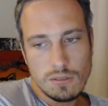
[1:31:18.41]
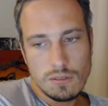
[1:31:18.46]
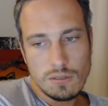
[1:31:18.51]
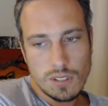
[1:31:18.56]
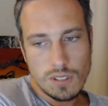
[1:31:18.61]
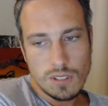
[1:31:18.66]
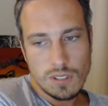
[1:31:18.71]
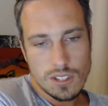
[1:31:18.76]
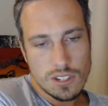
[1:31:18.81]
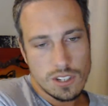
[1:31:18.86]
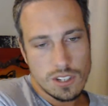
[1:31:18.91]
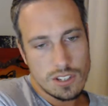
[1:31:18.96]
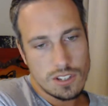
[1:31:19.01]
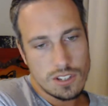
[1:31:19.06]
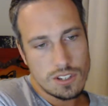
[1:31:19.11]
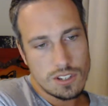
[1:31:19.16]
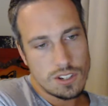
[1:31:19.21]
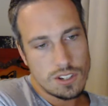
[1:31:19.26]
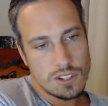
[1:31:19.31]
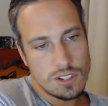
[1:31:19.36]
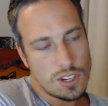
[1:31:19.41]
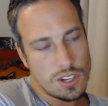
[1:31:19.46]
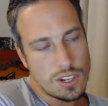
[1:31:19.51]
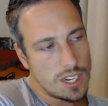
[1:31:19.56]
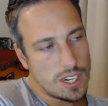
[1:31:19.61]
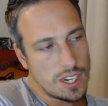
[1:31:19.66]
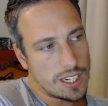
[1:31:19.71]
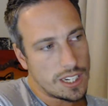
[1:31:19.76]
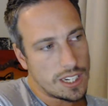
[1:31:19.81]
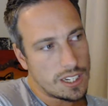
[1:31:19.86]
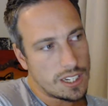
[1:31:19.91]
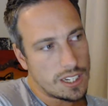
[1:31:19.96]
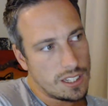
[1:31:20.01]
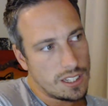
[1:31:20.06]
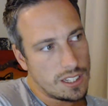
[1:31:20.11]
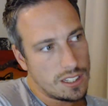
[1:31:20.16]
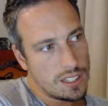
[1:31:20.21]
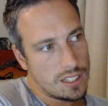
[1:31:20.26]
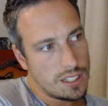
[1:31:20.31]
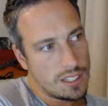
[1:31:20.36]
Well, it's also
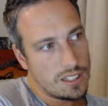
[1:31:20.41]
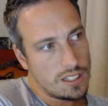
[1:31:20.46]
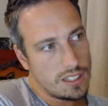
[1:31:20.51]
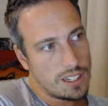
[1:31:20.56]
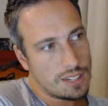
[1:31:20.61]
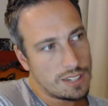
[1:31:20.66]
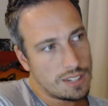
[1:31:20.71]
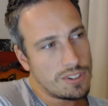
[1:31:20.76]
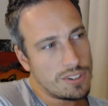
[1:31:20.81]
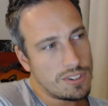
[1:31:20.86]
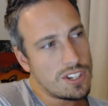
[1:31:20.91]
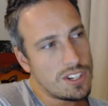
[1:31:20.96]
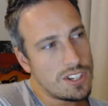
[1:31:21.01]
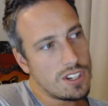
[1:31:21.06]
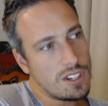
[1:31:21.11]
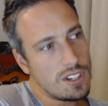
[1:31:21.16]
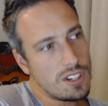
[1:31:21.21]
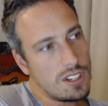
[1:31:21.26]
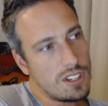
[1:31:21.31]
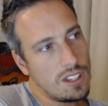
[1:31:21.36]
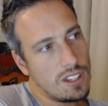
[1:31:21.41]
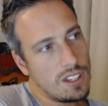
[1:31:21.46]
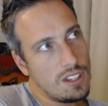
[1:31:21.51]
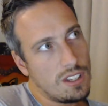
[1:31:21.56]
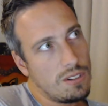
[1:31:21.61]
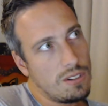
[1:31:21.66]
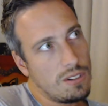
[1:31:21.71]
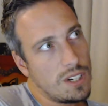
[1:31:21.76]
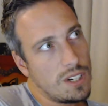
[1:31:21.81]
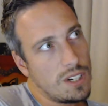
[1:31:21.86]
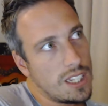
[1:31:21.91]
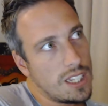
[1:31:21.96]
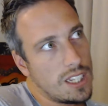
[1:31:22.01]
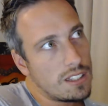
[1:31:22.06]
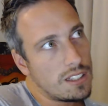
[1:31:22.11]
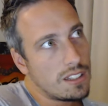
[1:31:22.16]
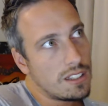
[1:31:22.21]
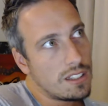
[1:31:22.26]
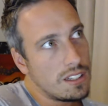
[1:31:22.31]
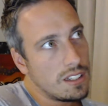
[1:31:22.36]
like for instance, you
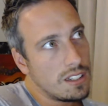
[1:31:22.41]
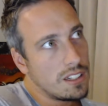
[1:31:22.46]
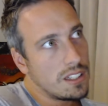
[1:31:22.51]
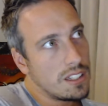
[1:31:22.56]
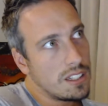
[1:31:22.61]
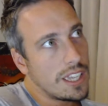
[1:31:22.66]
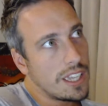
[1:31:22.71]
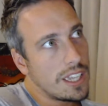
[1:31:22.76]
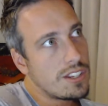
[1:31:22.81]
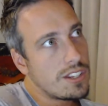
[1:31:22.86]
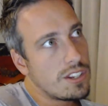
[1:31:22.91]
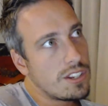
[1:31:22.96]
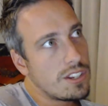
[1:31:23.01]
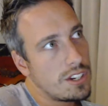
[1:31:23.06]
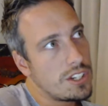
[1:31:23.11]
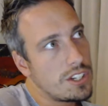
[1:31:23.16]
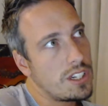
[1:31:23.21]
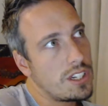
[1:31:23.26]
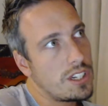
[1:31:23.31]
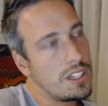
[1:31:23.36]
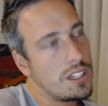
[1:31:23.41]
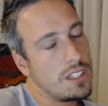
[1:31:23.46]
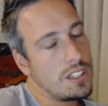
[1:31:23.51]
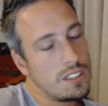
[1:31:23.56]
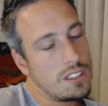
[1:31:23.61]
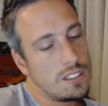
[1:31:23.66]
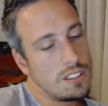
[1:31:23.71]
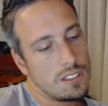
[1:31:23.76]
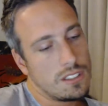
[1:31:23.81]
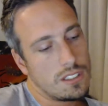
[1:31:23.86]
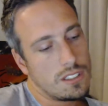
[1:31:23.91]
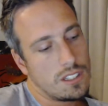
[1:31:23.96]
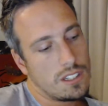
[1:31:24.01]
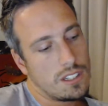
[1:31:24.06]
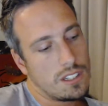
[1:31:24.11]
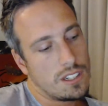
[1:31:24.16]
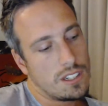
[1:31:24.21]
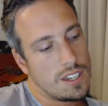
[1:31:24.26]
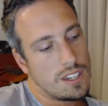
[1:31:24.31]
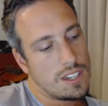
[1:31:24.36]
need, it's such a
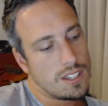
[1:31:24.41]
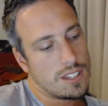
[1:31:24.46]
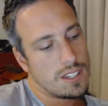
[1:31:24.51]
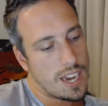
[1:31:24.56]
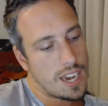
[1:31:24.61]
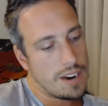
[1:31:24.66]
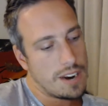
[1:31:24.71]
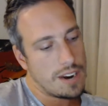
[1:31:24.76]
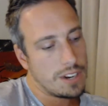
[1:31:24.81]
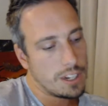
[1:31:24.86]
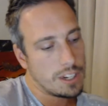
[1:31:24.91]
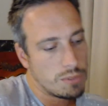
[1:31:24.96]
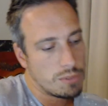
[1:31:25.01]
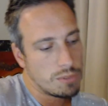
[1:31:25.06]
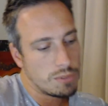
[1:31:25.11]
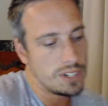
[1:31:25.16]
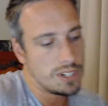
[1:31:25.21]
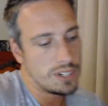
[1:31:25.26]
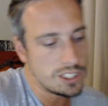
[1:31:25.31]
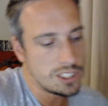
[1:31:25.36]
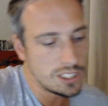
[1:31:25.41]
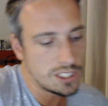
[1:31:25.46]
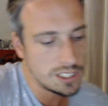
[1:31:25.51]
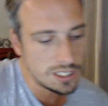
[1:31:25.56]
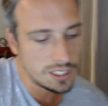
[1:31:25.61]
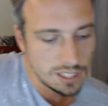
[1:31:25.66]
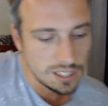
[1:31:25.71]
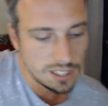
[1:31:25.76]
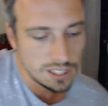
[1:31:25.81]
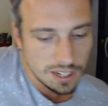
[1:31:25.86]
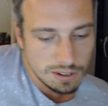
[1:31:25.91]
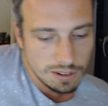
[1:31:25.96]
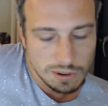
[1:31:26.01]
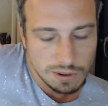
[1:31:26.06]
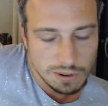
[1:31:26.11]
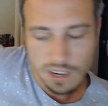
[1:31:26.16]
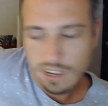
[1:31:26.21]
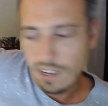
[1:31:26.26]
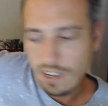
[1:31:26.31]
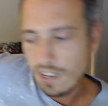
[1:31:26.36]
tiring profession
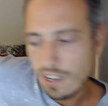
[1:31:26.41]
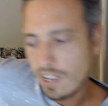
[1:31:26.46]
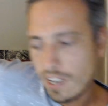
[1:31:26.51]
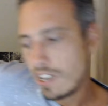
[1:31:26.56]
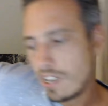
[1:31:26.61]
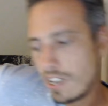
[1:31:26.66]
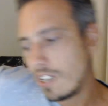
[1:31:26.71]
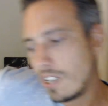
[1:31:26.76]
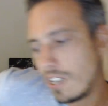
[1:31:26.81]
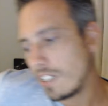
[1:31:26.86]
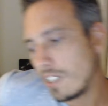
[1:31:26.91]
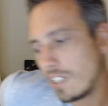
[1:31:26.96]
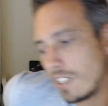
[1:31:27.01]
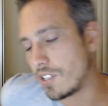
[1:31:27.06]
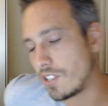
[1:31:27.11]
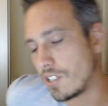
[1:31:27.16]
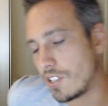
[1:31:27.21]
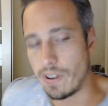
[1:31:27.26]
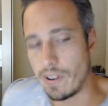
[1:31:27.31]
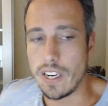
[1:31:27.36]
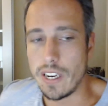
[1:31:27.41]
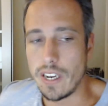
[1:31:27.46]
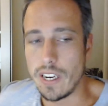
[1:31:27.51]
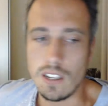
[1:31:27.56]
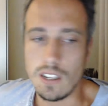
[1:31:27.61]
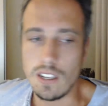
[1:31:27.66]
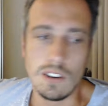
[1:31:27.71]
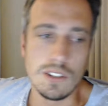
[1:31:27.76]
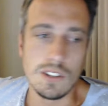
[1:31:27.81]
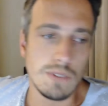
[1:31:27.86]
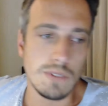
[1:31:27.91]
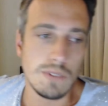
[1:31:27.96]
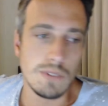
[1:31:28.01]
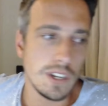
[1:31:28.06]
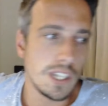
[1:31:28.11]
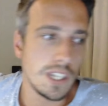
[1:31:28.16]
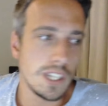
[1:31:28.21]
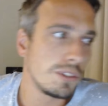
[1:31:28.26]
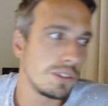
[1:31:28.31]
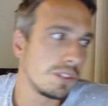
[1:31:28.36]
where it's just draining, you know, it's
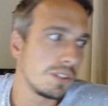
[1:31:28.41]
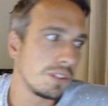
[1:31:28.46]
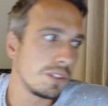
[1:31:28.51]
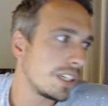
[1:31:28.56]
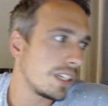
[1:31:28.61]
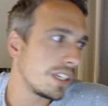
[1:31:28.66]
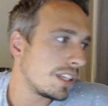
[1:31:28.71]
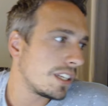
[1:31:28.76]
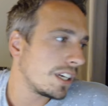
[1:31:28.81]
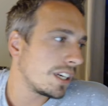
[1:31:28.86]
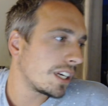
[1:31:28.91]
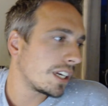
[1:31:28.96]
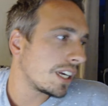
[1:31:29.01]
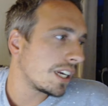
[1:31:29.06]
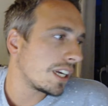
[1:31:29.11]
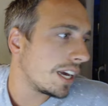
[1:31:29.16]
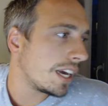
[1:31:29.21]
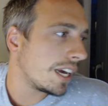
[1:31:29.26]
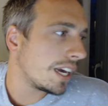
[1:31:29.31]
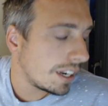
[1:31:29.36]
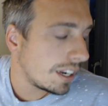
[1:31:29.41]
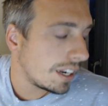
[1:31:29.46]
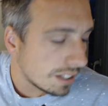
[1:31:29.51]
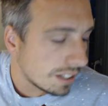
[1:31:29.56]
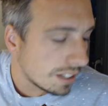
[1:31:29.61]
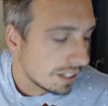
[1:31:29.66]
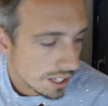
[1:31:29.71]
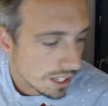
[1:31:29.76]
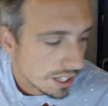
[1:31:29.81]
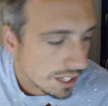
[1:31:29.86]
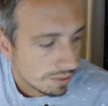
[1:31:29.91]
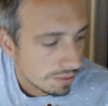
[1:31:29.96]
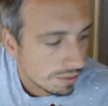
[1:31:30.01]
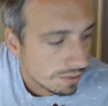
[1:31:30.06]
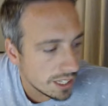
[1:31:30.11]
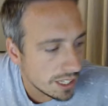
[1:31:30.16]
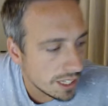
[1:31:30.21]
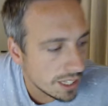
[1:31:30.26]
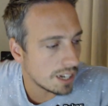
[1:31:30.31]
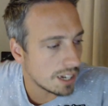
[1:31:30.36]
very individualistic and it's
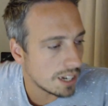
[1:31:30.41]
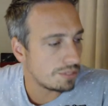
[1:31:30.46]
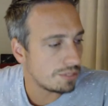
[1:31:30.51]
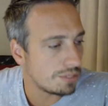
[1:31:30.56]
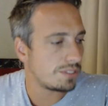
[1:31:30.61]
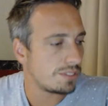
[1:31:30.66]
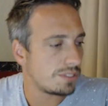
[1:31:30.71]
very tough.